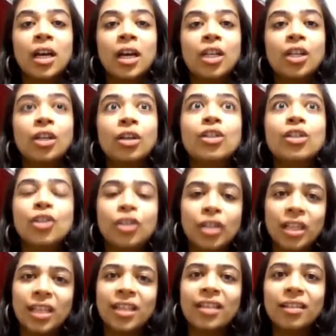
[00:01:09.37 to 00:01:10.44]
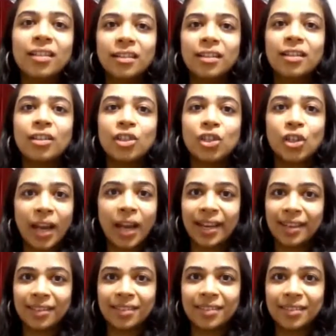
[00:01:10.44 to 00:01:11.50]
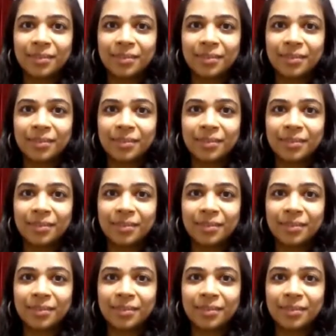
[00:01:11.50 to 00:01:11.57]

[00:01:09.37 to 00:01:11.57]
nurturing a child,